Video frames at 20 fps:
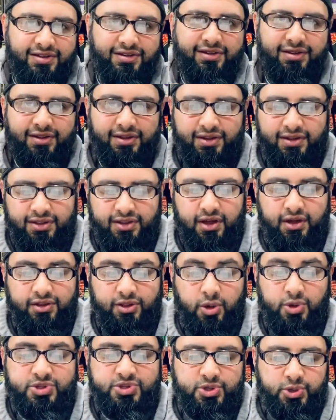
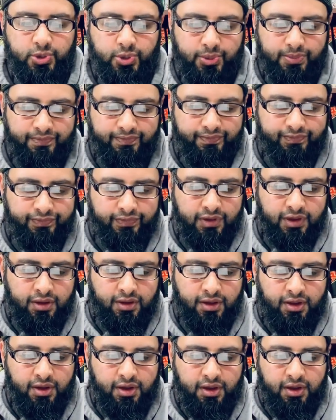those two.
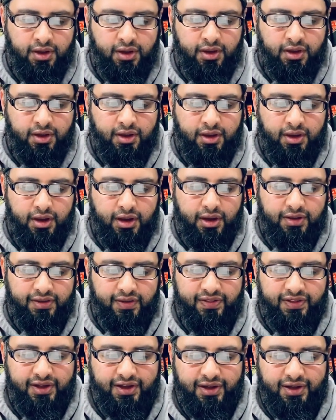And
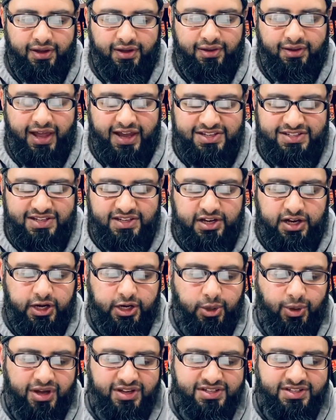then the last
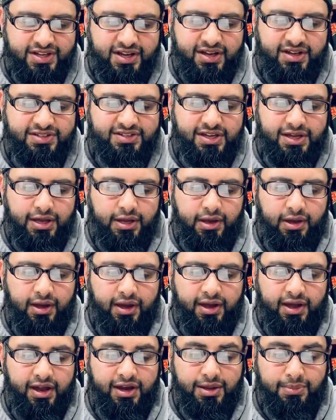scenario I'll say is
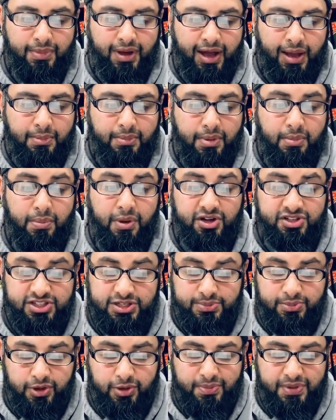an imam,
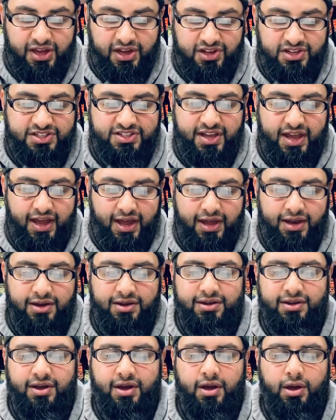multiple males,
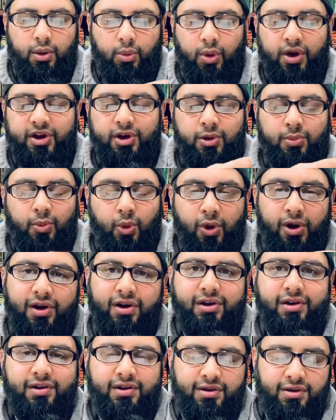and one or
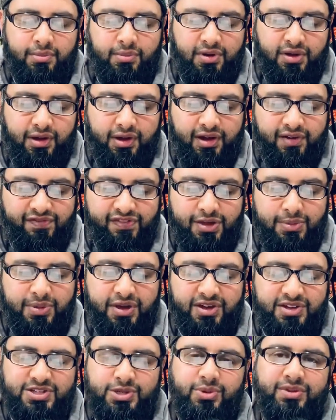more
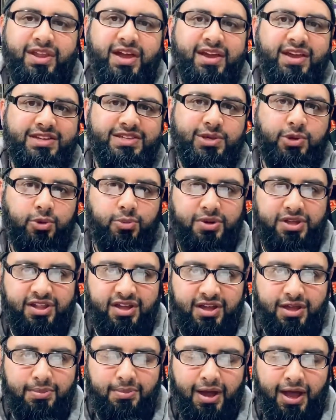females. So in that case, it would be
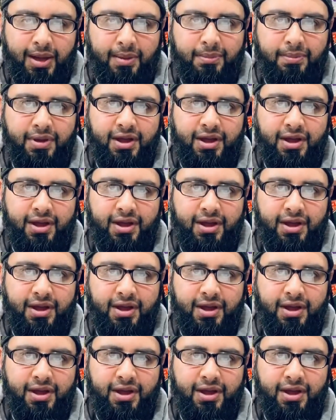the imam,